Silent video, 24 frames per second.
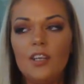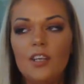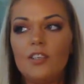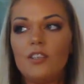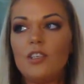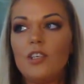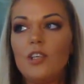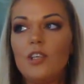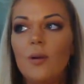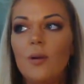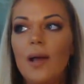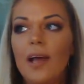
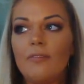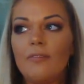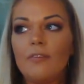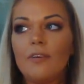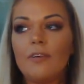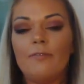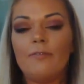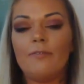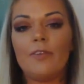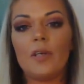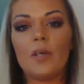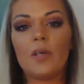Do you don't
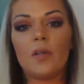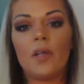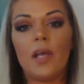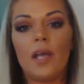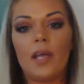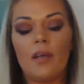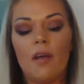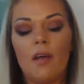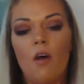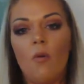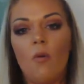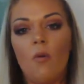ever feel
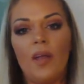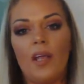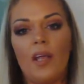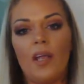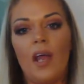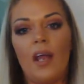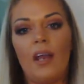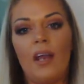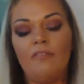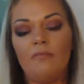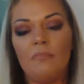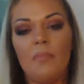like, oh my
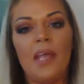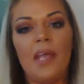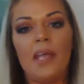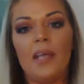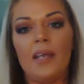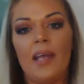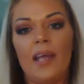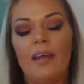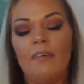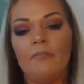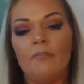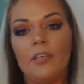god, I've made
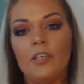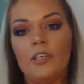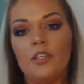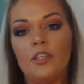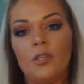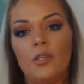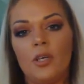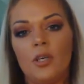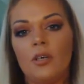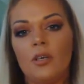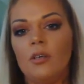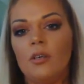every
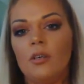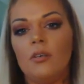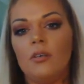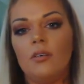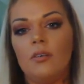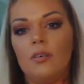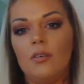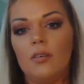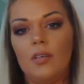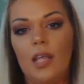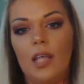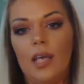
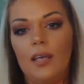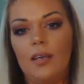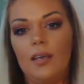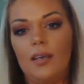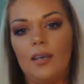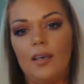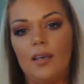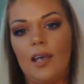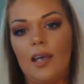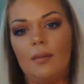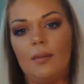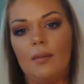shirt? Like
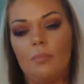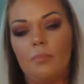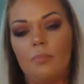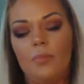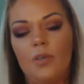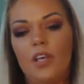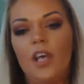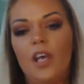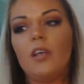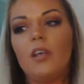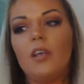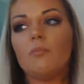I
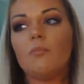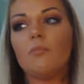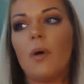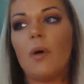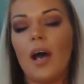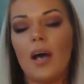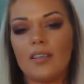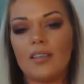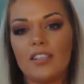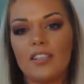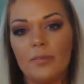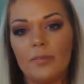couldn't
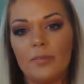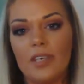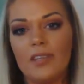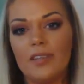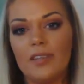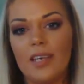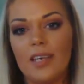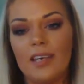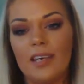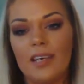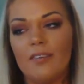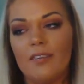possibly
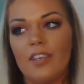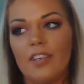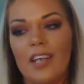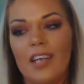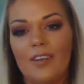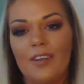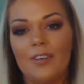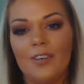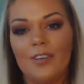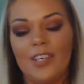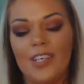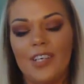think of
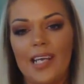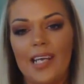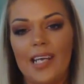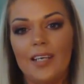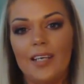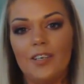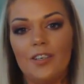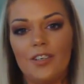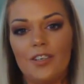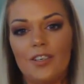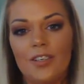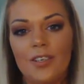another
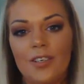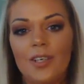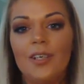niche.